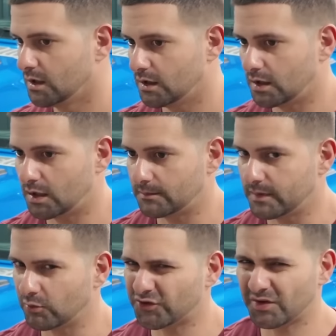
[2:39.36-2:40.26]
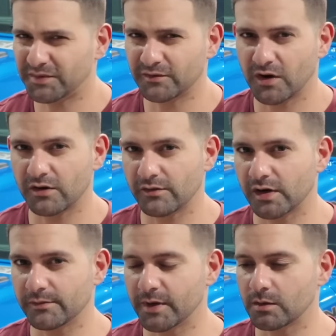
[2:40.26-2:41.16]
It was something very,
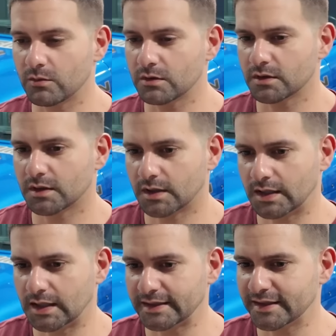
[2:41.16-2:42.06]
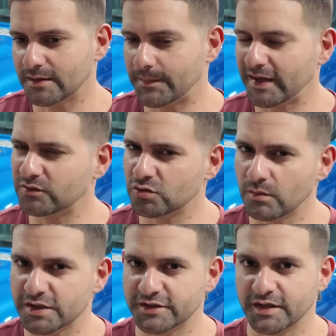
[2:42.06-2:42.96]
very minimal. I didn't pay too
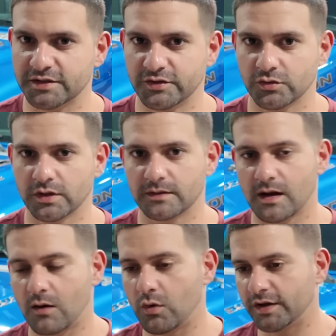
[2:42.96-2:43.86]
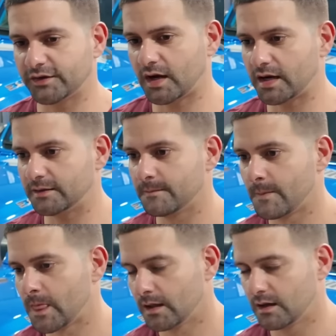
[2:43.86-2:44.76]
much attention to it. I went inside,
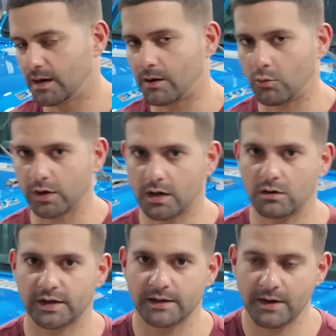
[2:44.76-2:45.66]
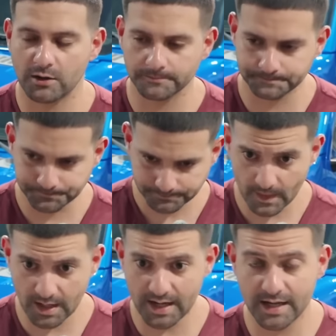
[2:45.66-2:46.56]
had my workout, came out,
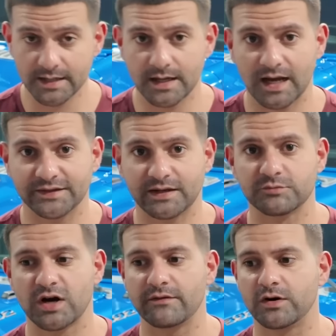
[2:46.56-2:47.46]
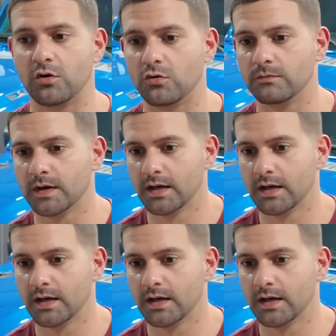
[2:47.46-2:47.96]
and as I'm driving home,